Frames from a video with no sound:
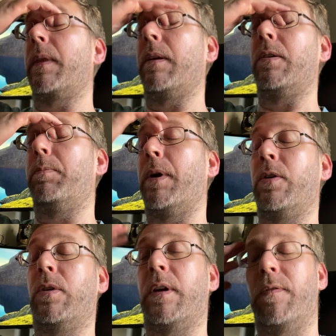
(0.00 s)

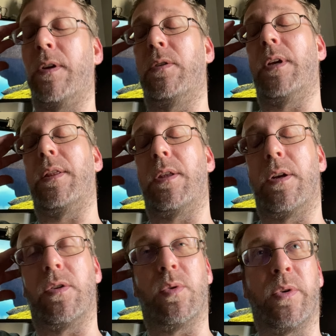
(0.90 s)
especially if it's at the
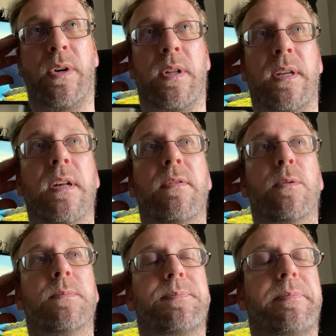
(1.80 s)
disorderly
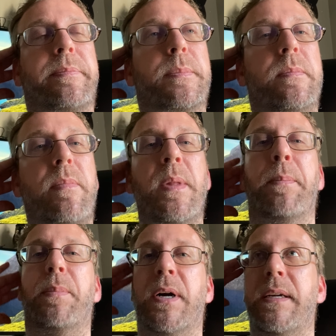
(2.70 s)
level.
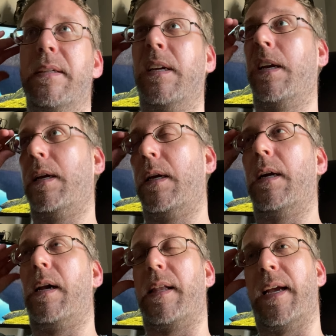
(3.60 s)
But
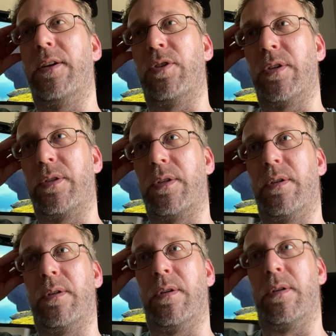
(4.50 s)
at just
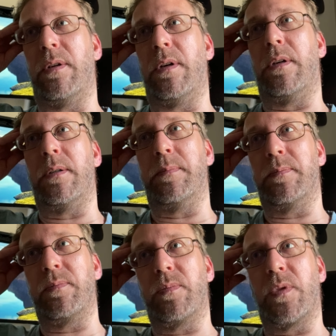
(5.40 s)

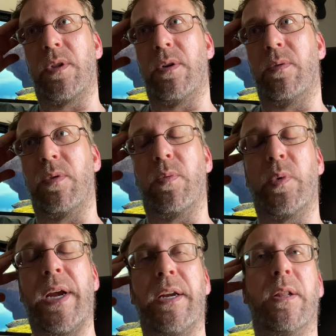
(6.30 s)
the
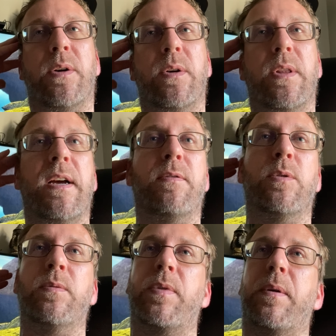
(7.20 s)
regular
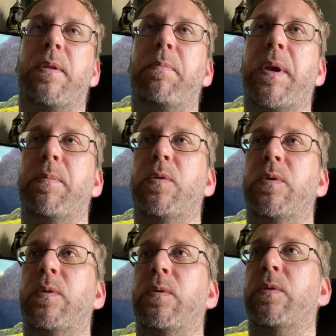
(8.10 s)
level, the people
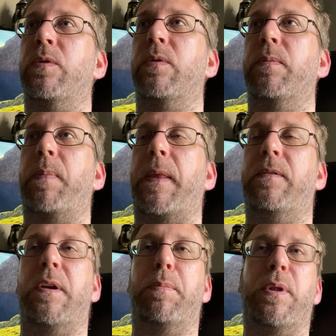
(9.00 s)
who
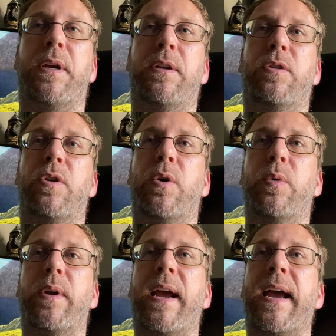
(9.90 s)
typically
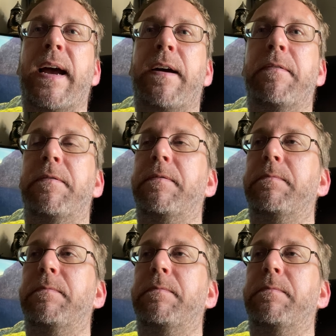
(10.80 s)
don't have